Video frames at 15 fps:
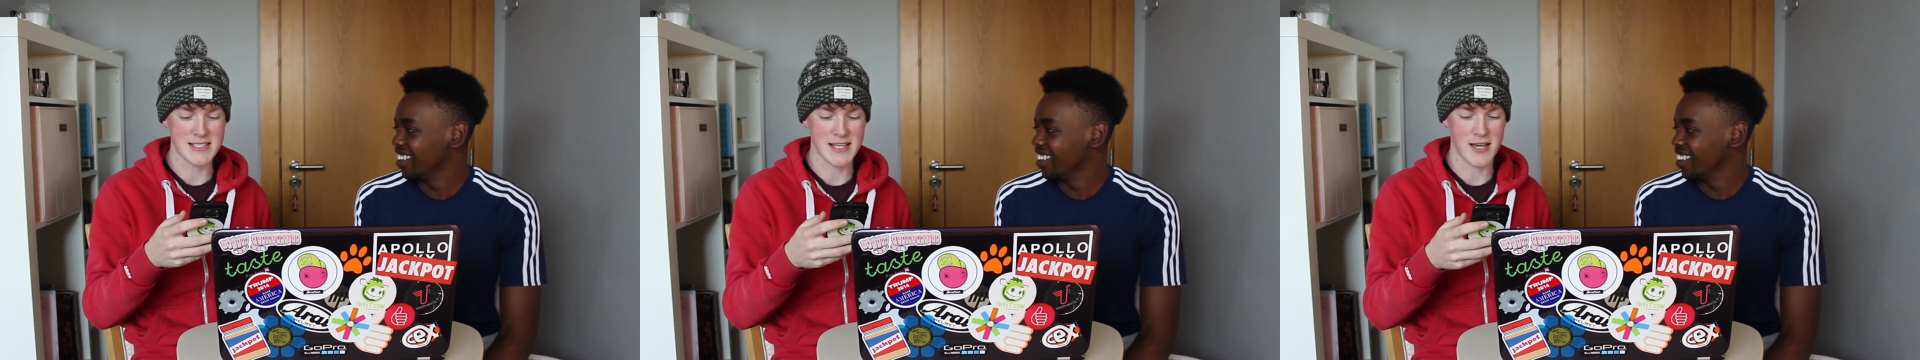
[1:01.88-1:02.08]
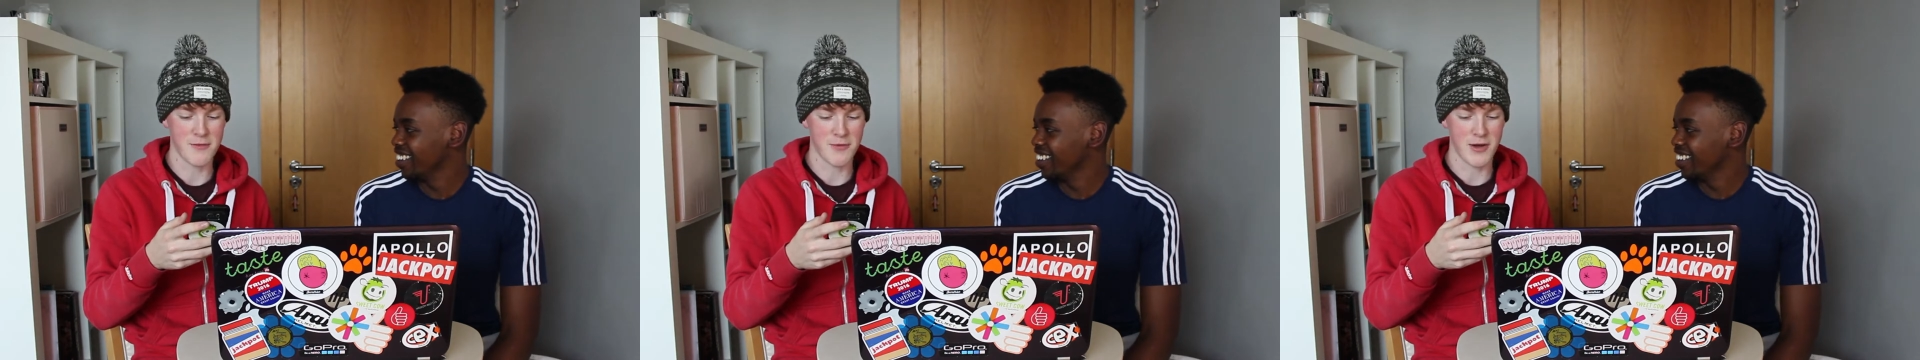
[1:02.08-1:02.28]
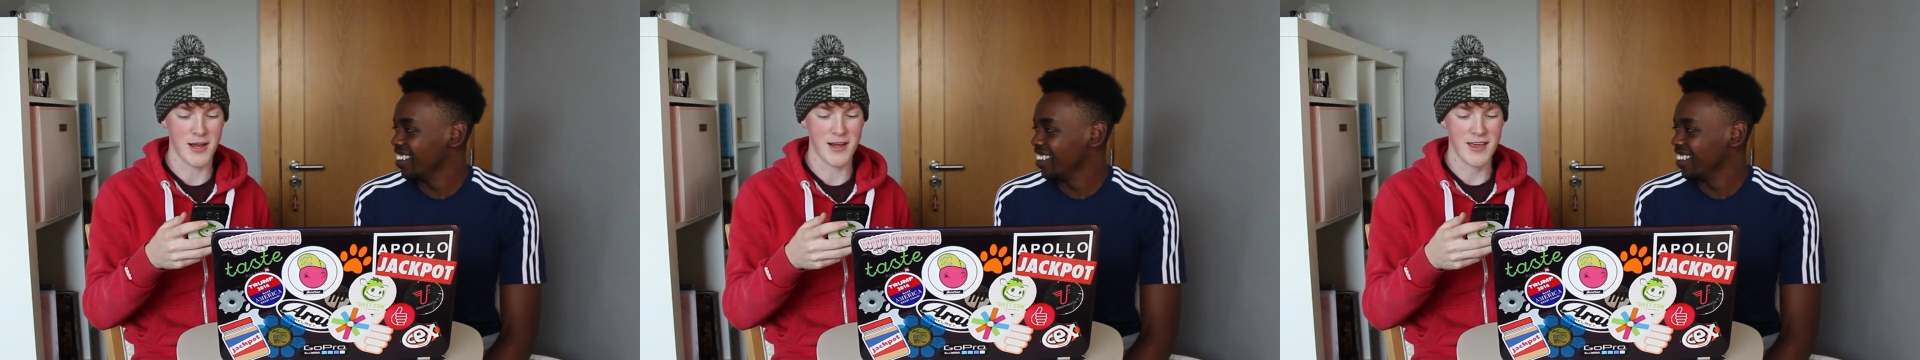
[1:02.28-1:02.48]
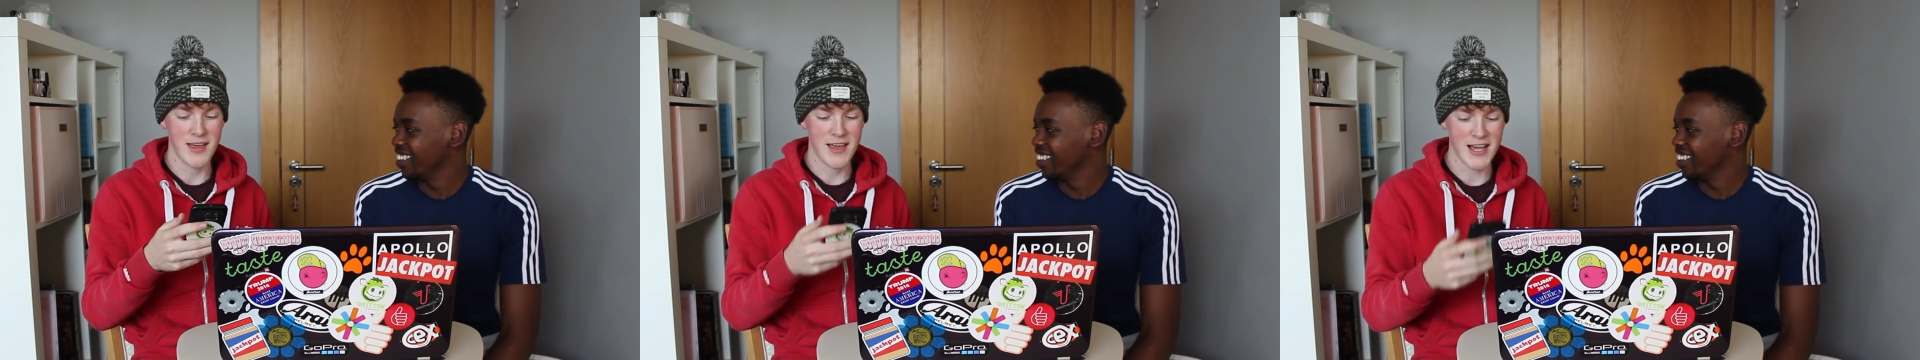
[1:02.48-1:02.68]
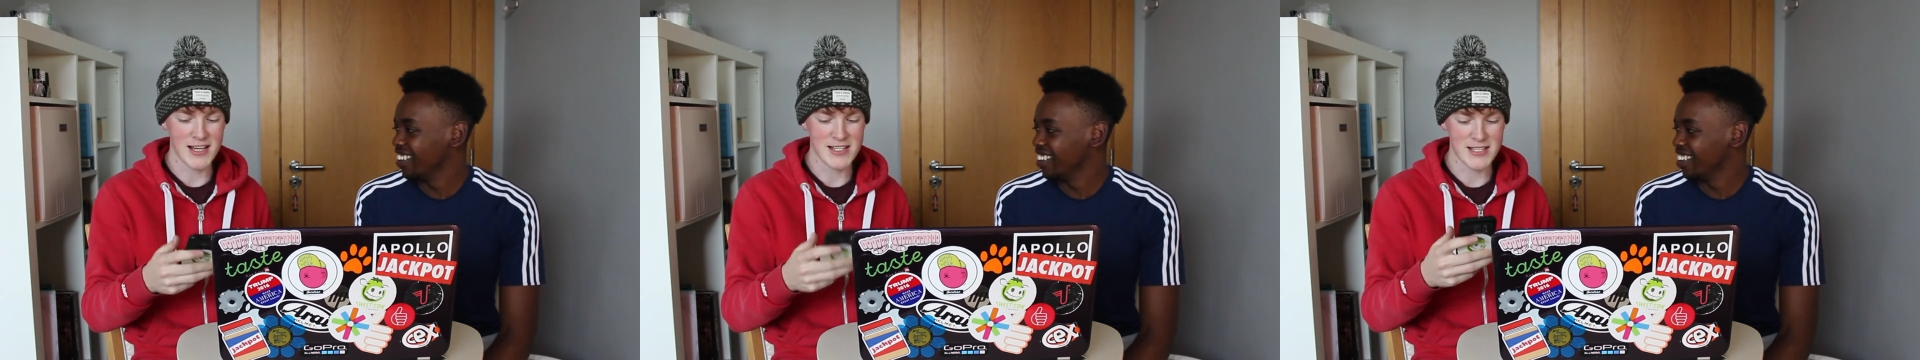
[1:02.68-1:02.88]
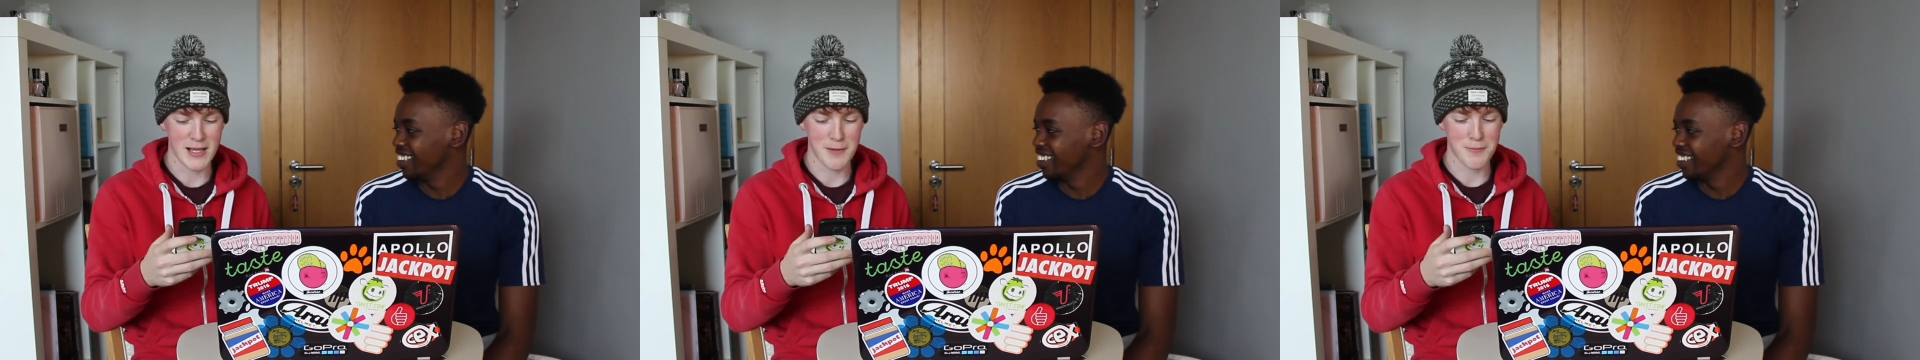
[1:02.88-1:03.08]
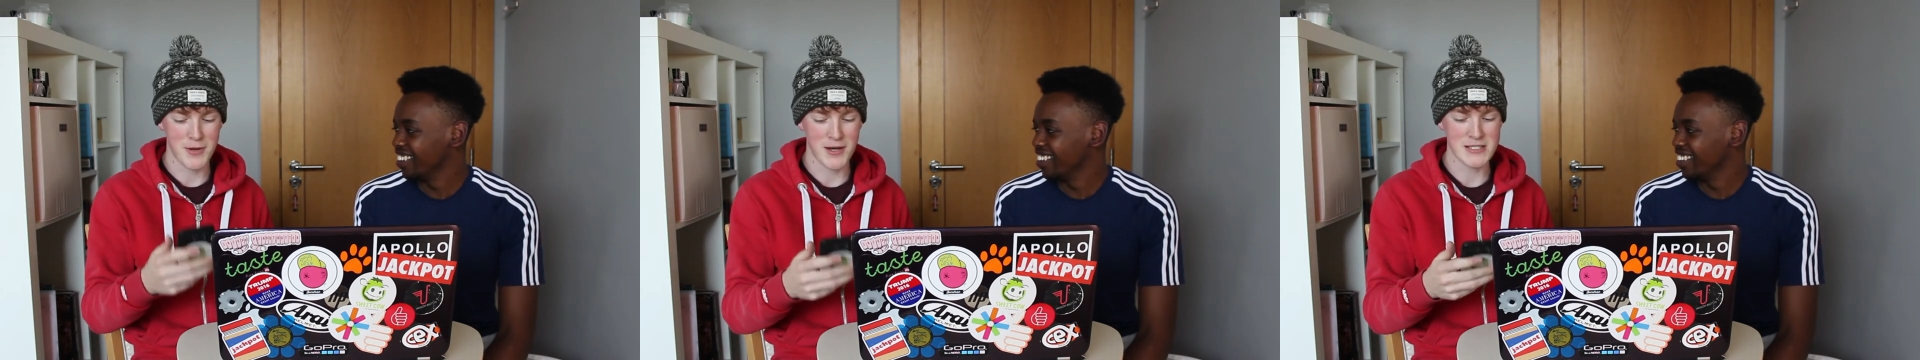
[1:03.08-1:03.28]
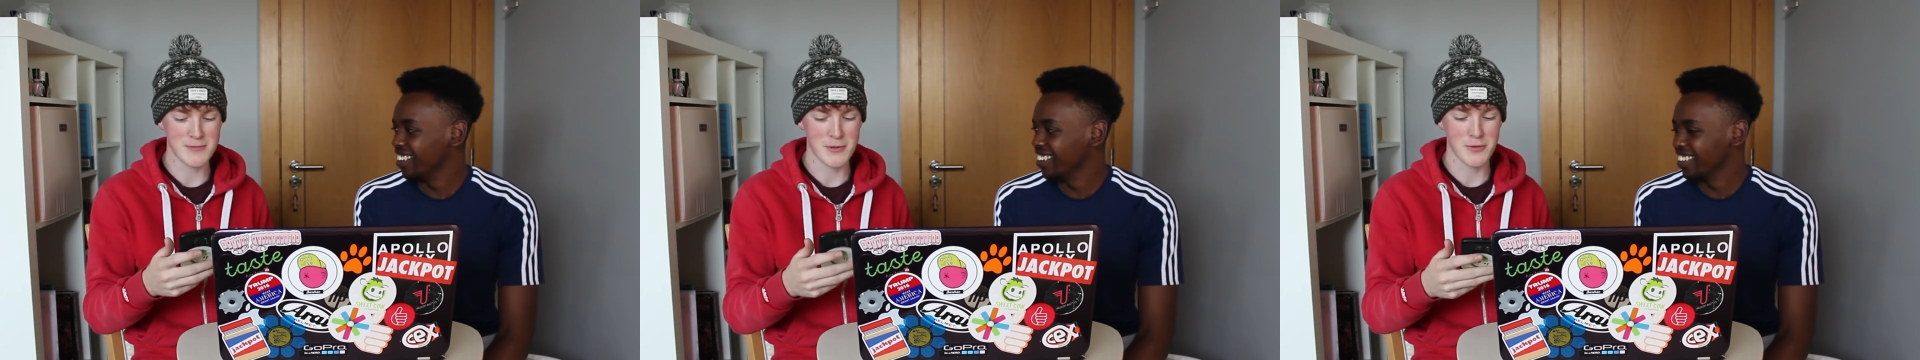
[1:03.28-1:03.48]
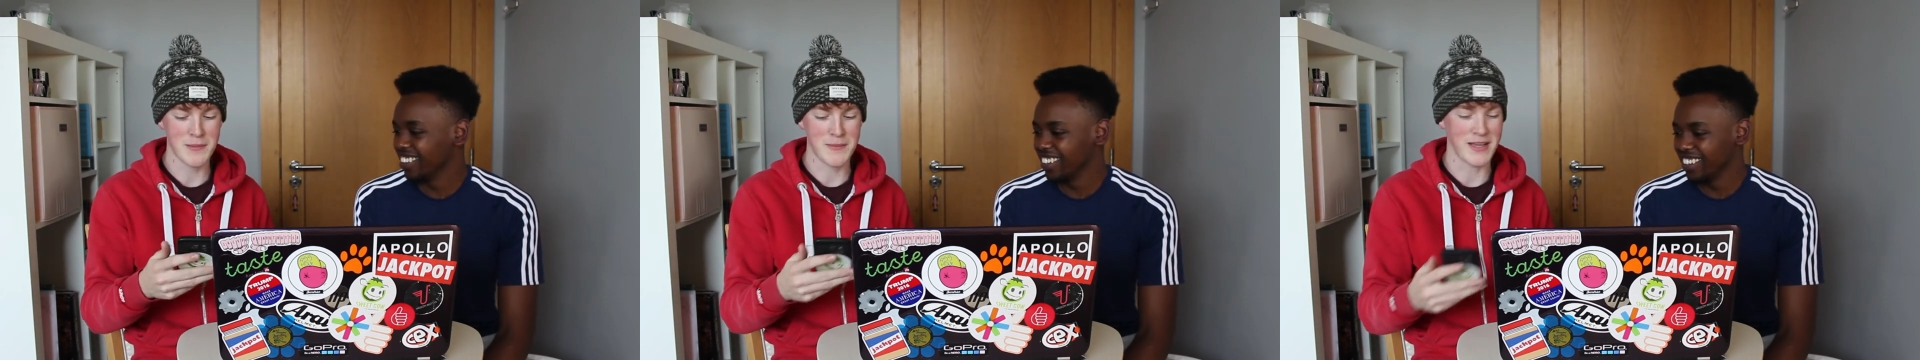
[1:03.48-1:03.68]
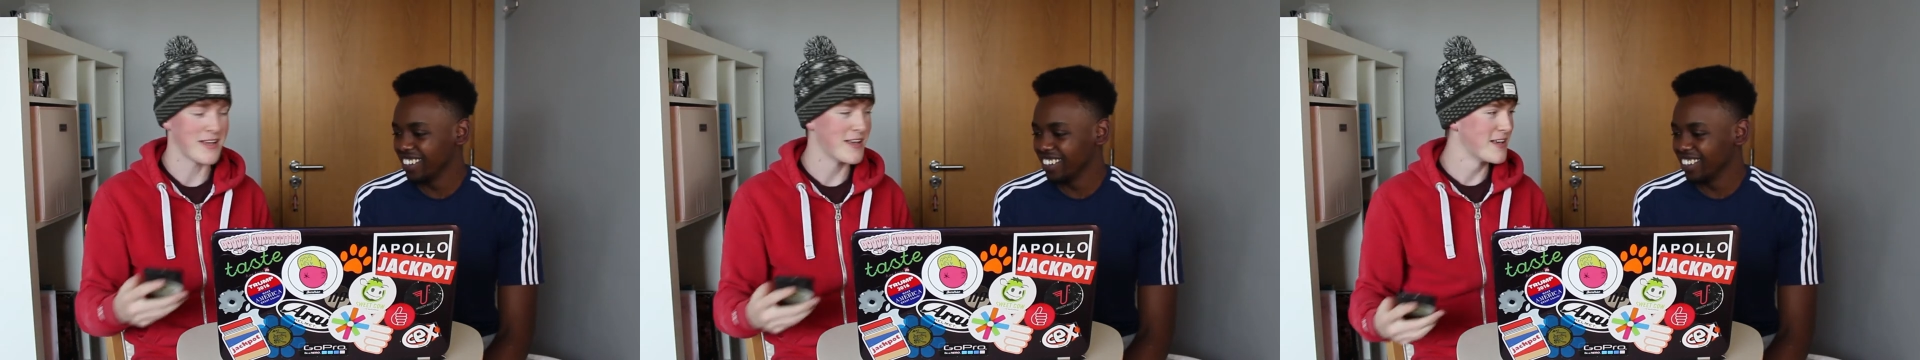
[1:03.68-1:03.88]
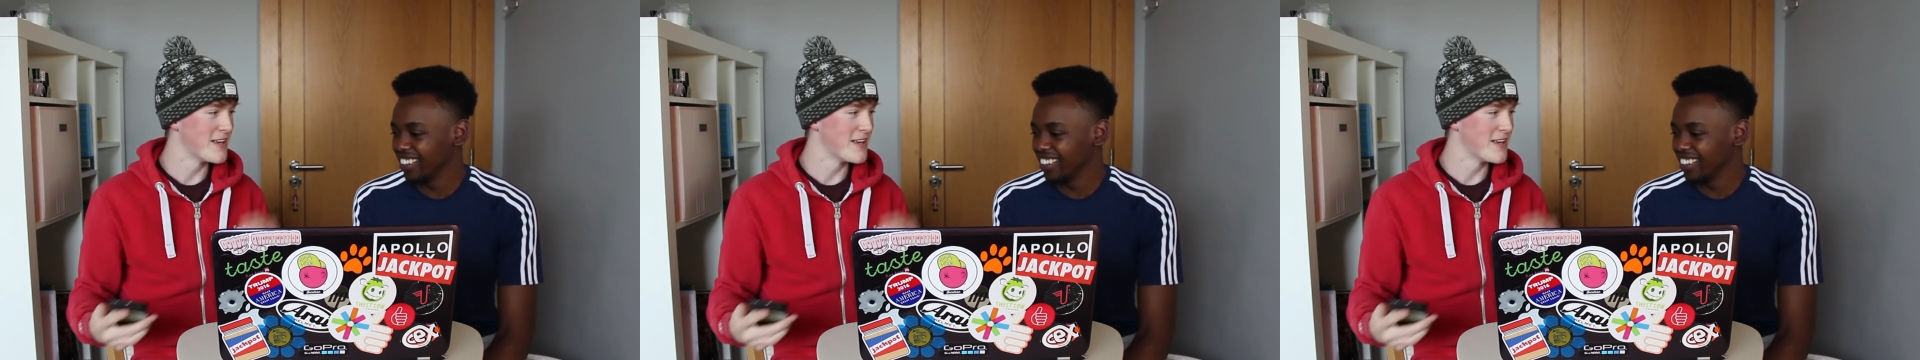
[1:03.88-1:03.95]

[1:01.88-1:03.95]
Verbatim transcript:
Speaker 1: sad vine, hashtag possible remake.